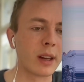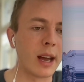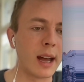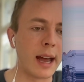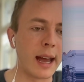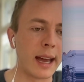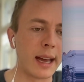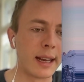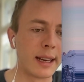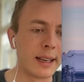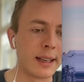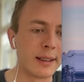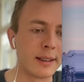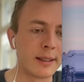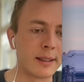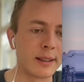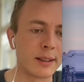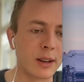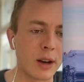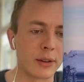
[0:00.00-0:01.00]

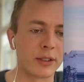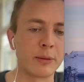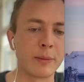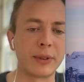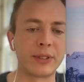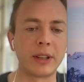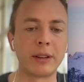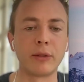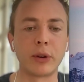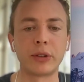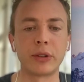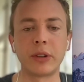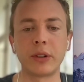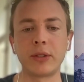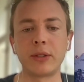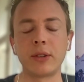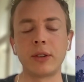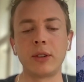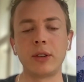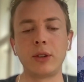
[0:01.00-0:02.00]
and customize
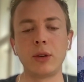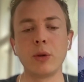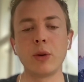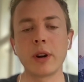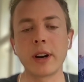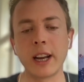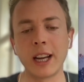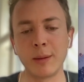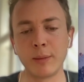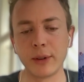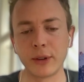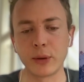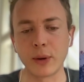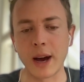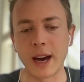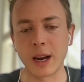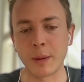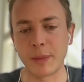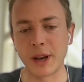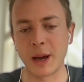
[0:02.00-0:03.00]
invoices, you are able to
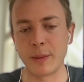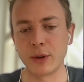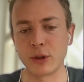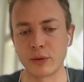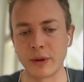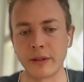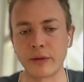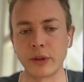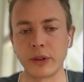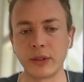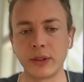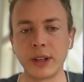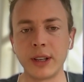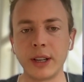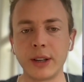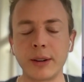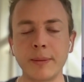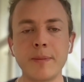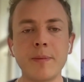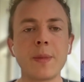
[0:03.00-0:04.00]
add a payment reference
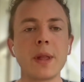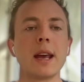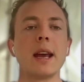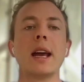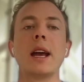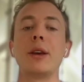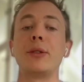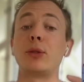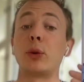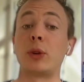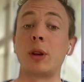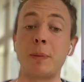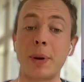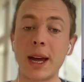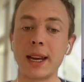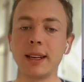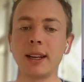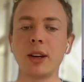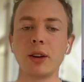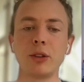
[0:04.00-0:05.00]
here. So
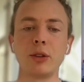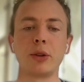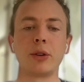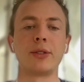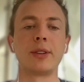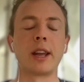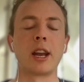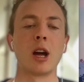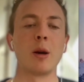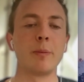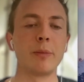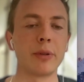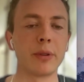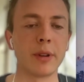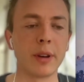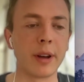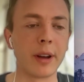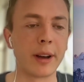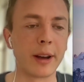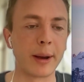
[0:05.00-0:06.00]
depending on your setup,
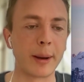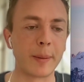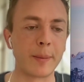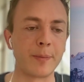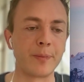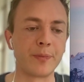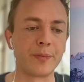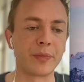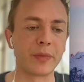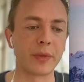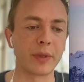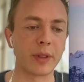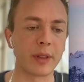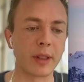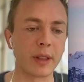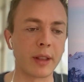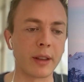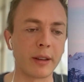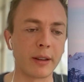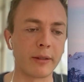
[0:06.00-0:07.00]

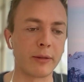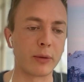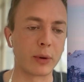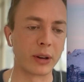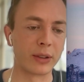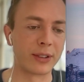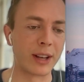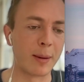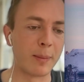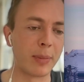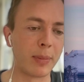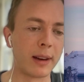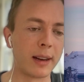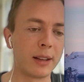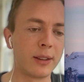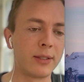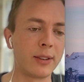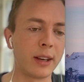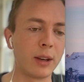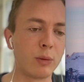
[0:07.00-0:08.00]
for example,
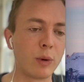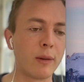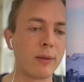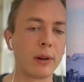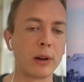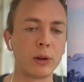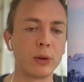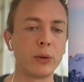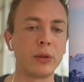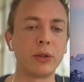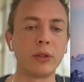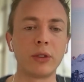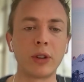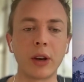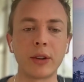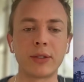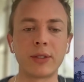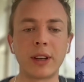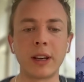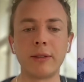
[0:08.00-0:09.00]
let's say Revolut
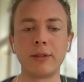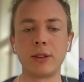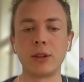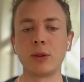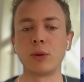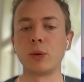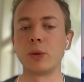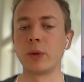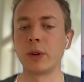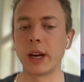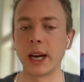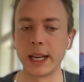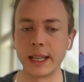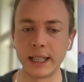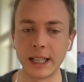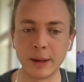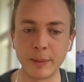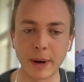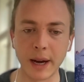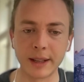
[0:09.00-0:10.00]
does give you an
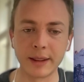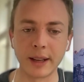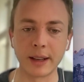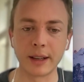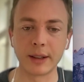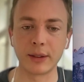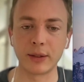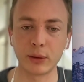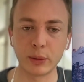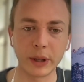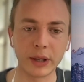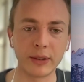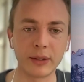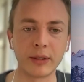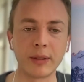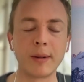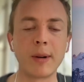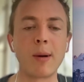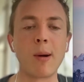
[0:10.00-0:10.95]
IBAN that is Swiss